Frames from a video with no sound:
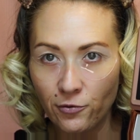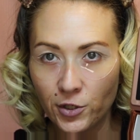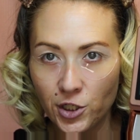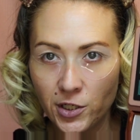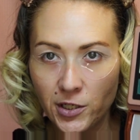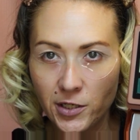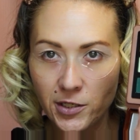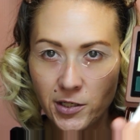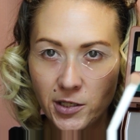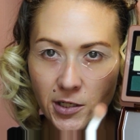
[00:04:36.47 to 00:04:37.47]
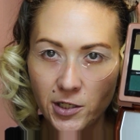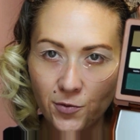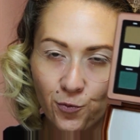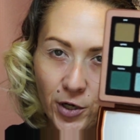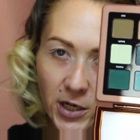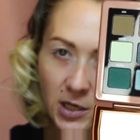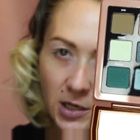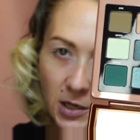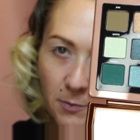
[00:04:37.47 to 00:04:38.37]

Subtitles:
which is this pretty